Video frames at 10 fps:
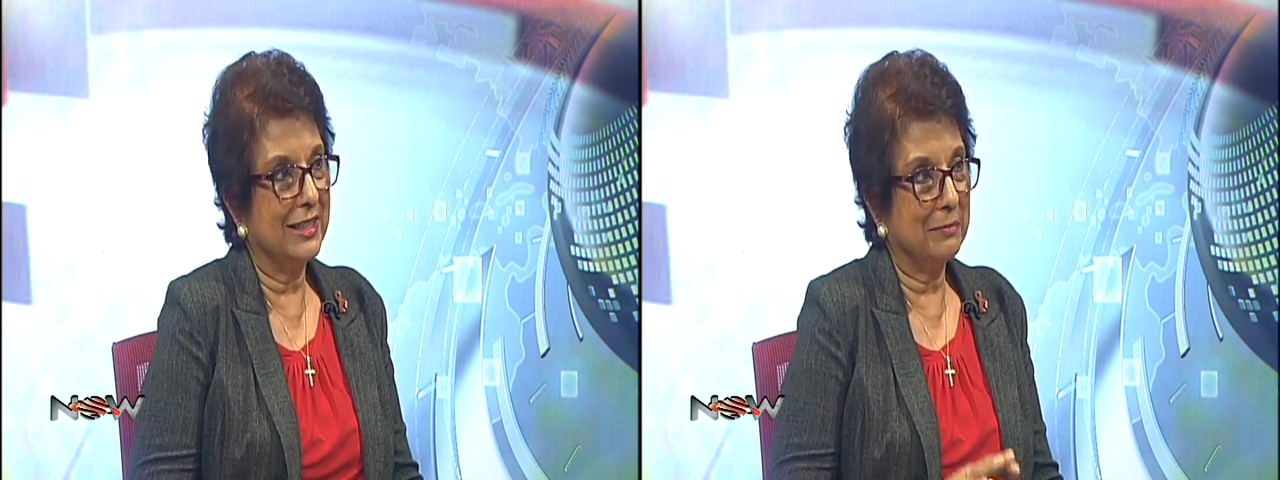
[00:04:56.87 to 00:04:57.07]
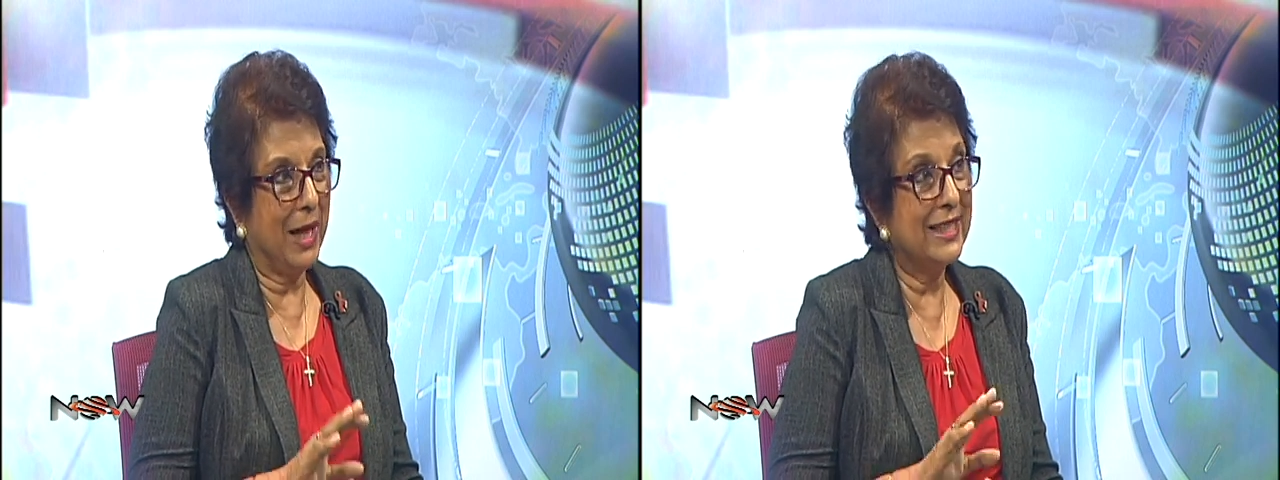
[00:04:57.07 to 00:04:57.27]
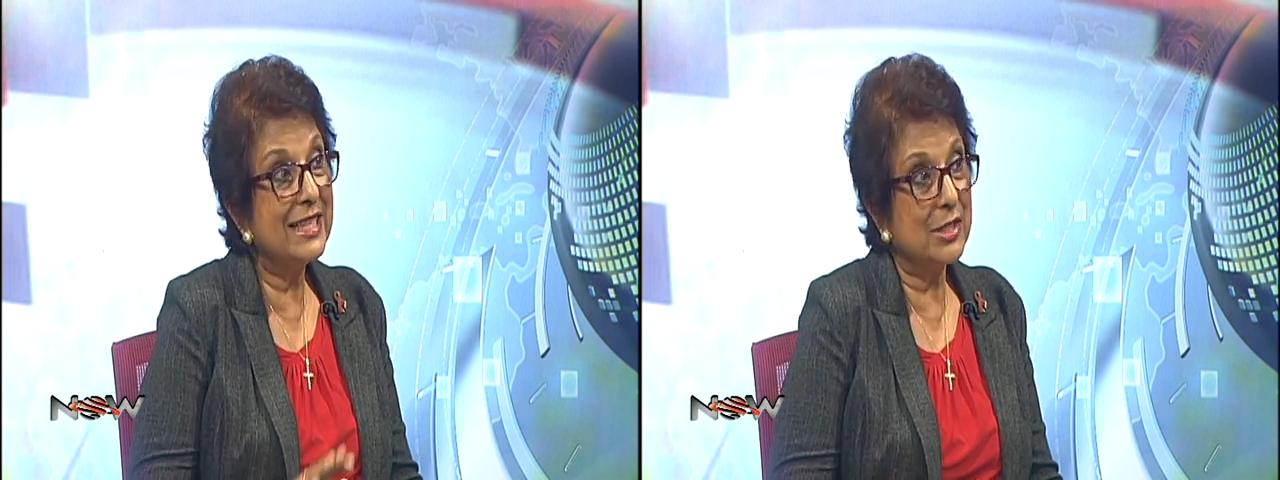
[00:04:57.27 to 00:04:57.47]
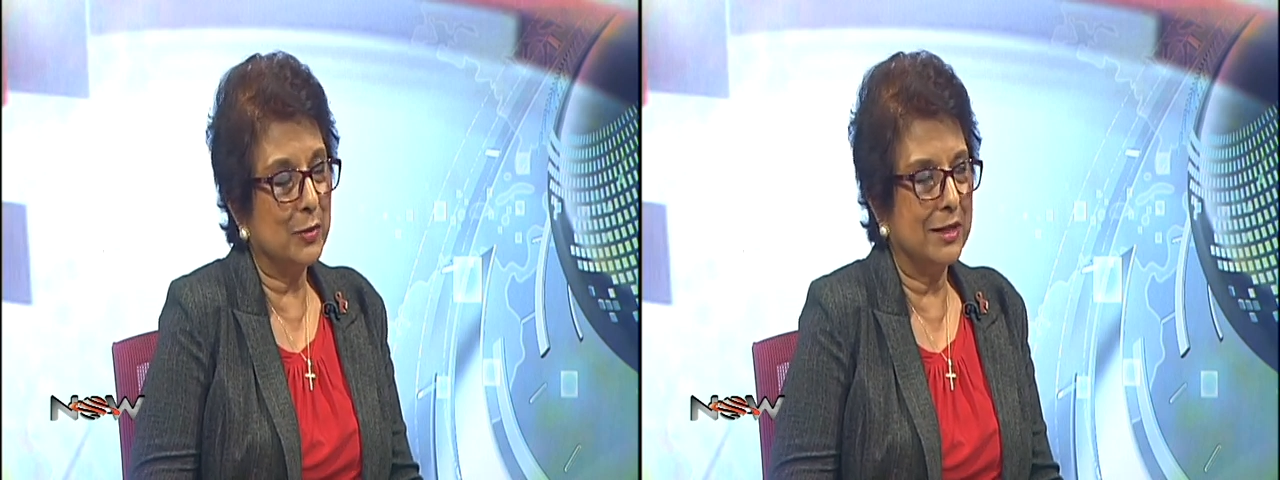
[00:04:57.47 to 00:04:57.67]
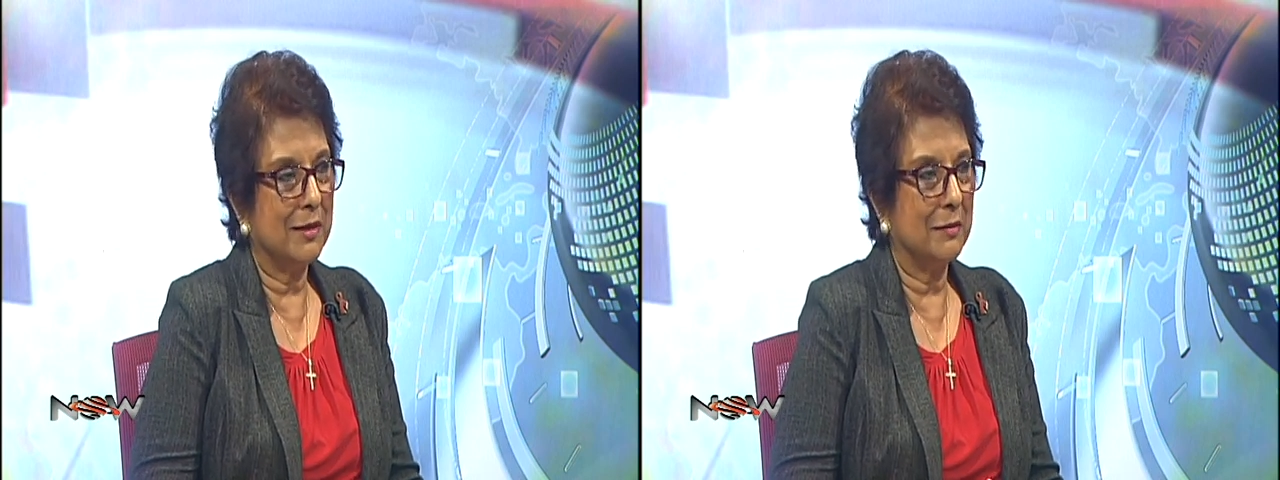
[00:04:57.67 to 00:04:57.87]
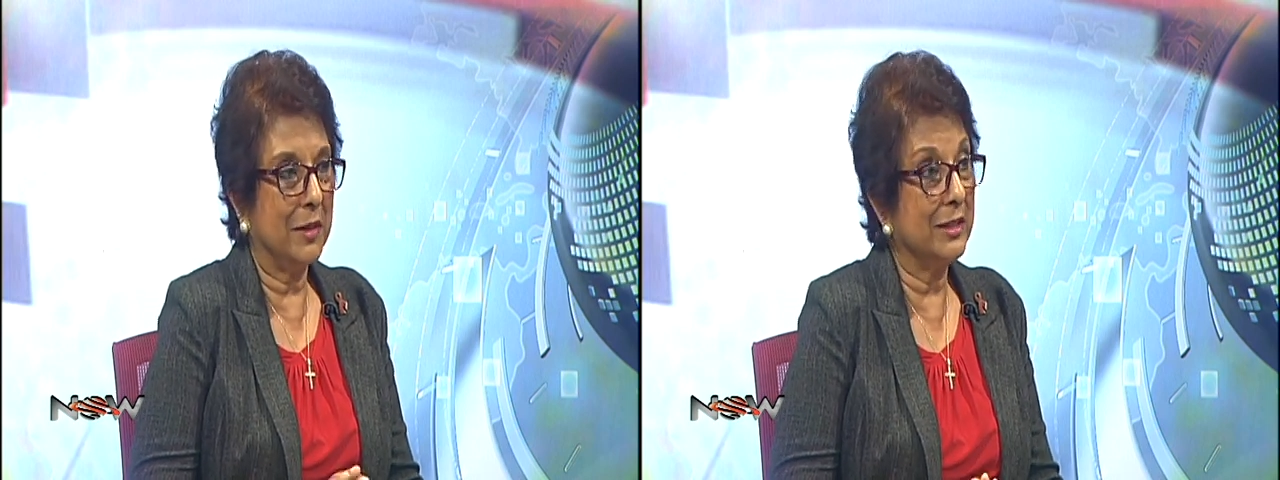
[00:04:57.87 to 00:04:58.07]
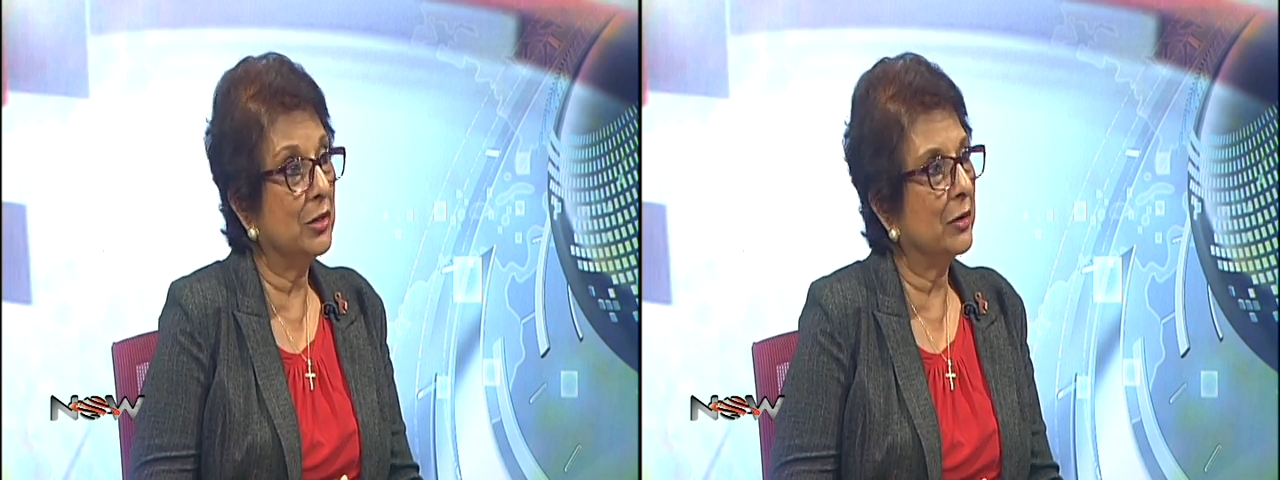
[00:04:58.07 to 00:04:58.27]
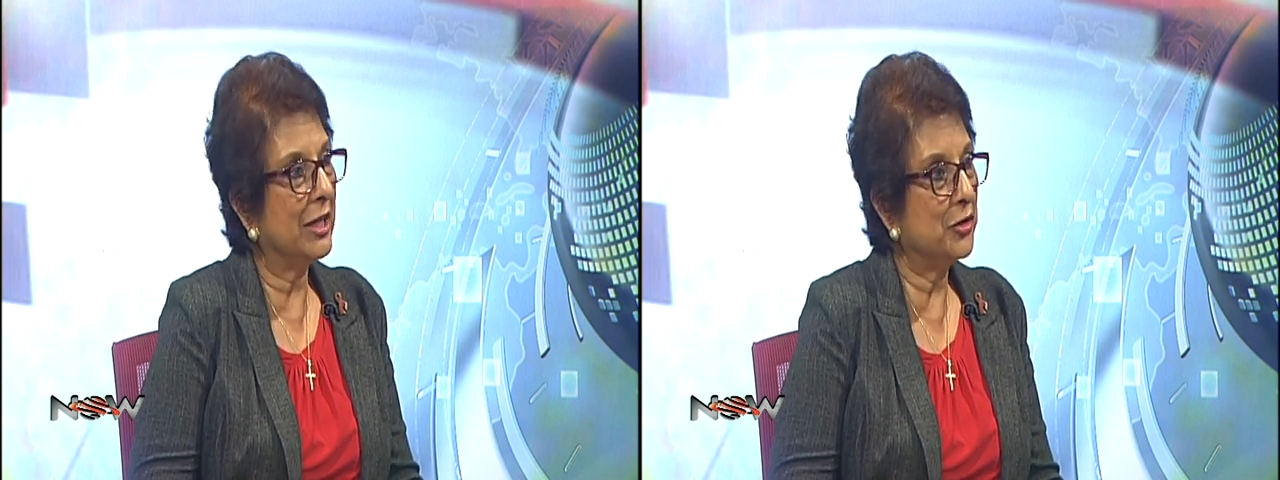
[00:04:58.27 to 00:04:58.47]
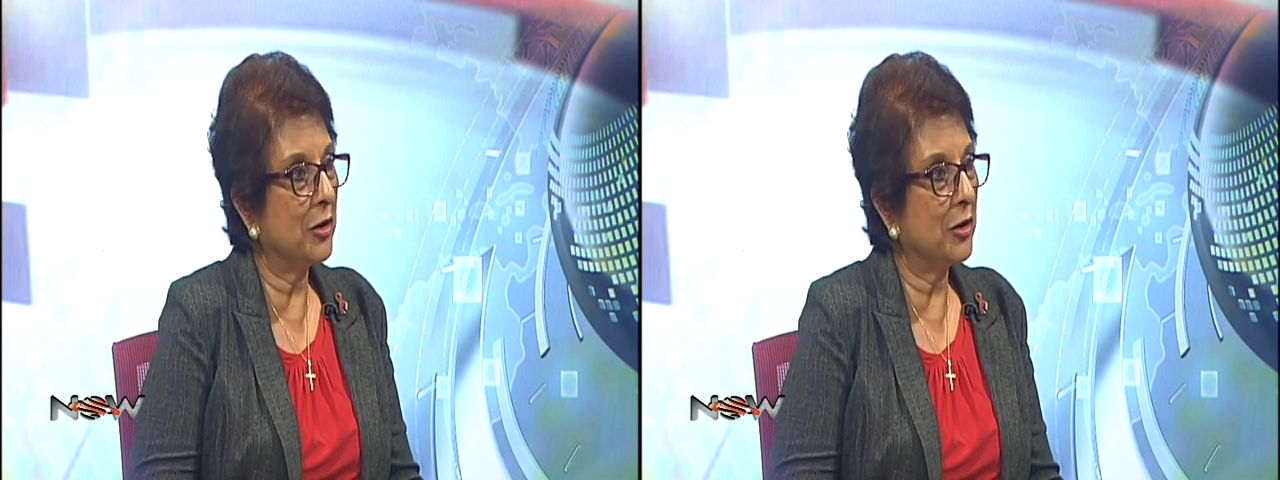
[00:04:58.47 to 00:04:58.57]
by this will men know that you